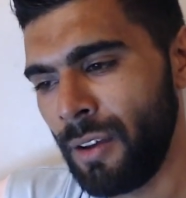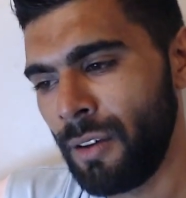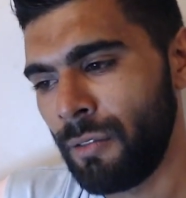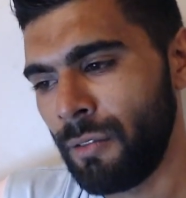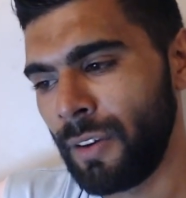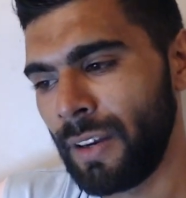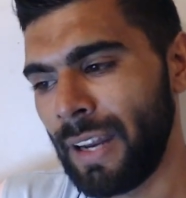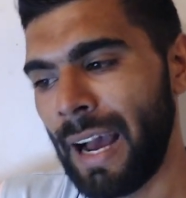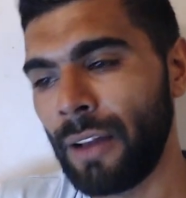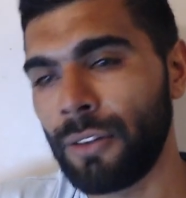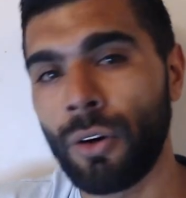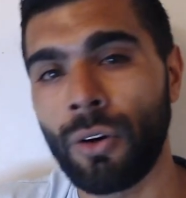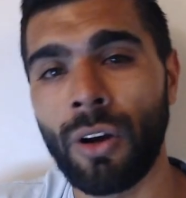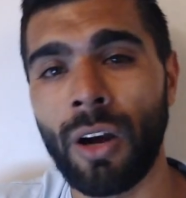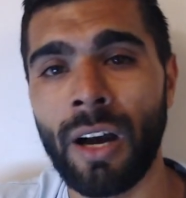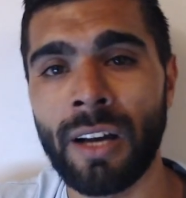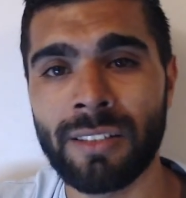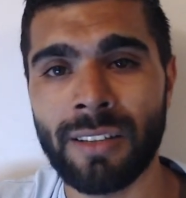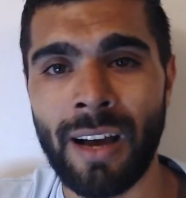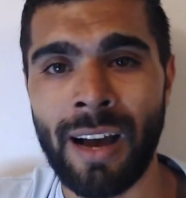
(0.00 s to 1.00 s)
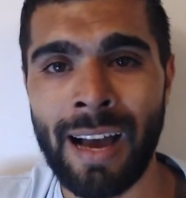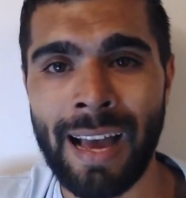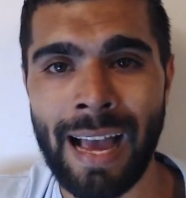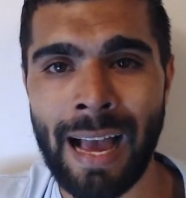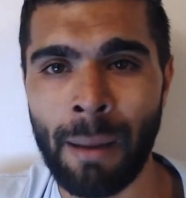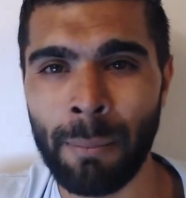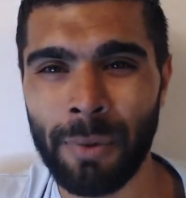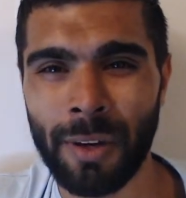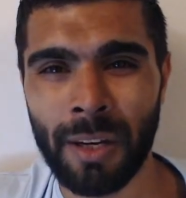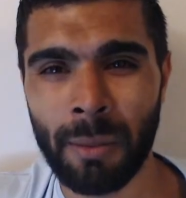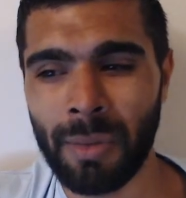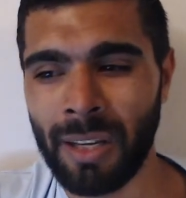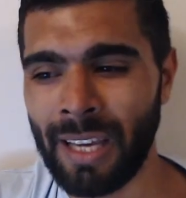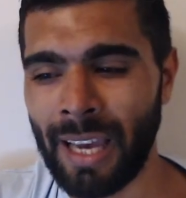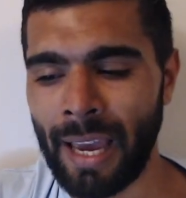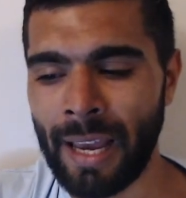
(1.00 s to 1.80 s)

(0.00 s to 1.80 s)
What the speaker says: For now, though, guys, I am going to be getting